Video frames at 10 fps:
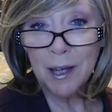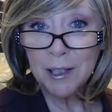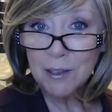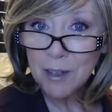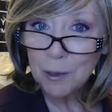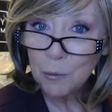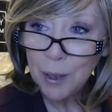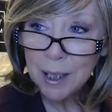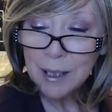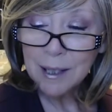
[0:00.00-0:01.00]
a great
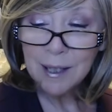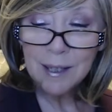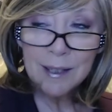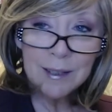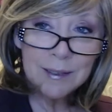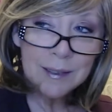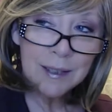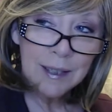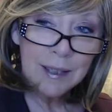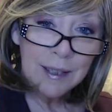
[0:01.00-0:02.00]
week, and
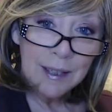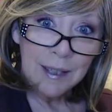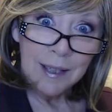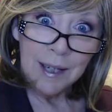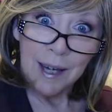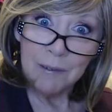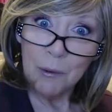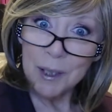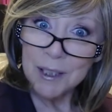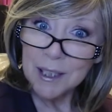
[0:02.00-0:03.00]

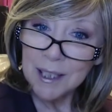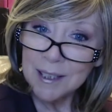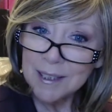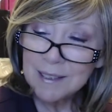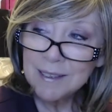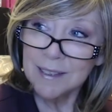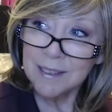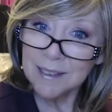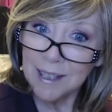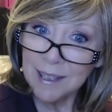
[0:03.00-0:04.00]
everyone's nice and
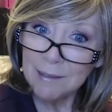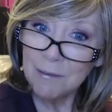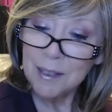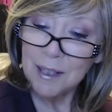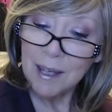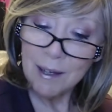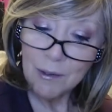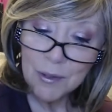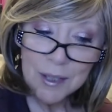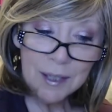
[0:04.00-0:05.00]
safe and
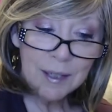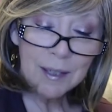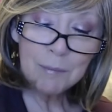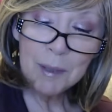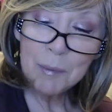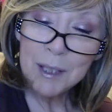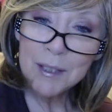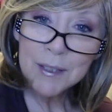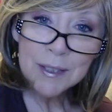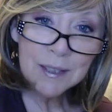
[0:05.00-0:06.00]
healthy, and maybe
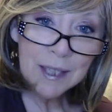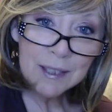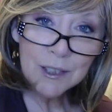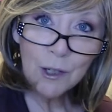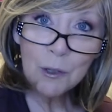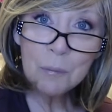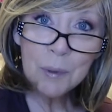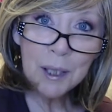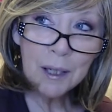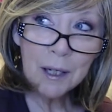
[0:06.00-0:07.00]
as things are
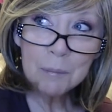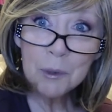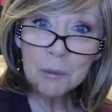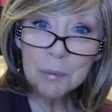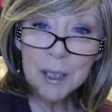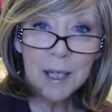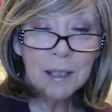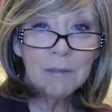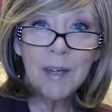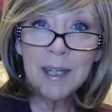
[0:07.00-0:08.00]
opening up, you're
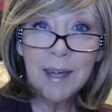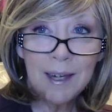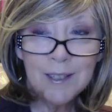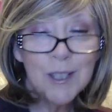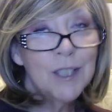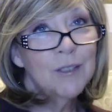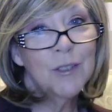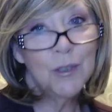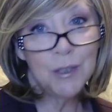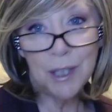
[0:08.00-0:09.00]
planning
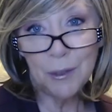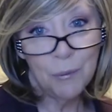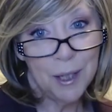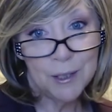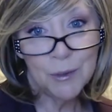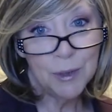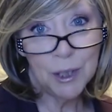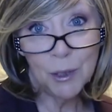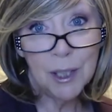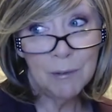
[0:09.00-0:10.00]
vacations or getaways
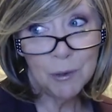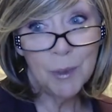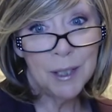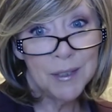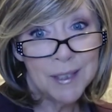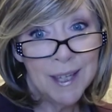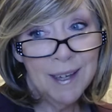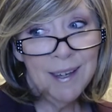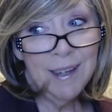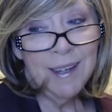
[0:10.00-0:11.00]
with your loved ones,
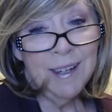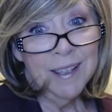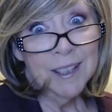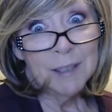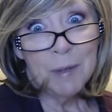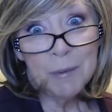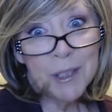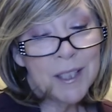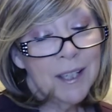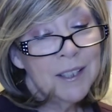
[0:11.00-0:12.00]
maybe
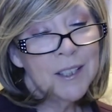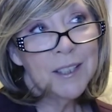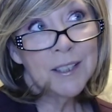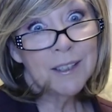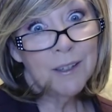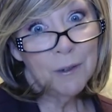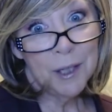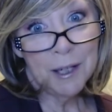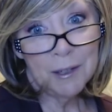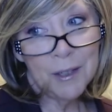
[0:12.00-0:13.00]
just kind of just
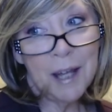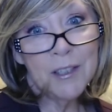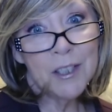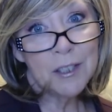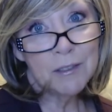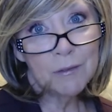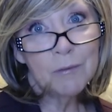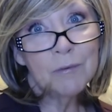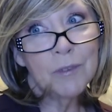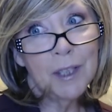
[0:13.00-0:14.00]
going out and just
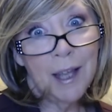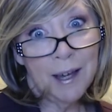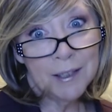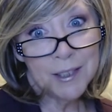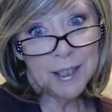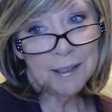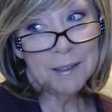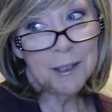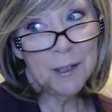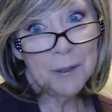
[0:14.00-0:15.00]
relaxing,
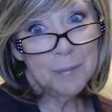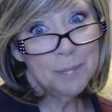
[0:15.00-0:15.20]
you know,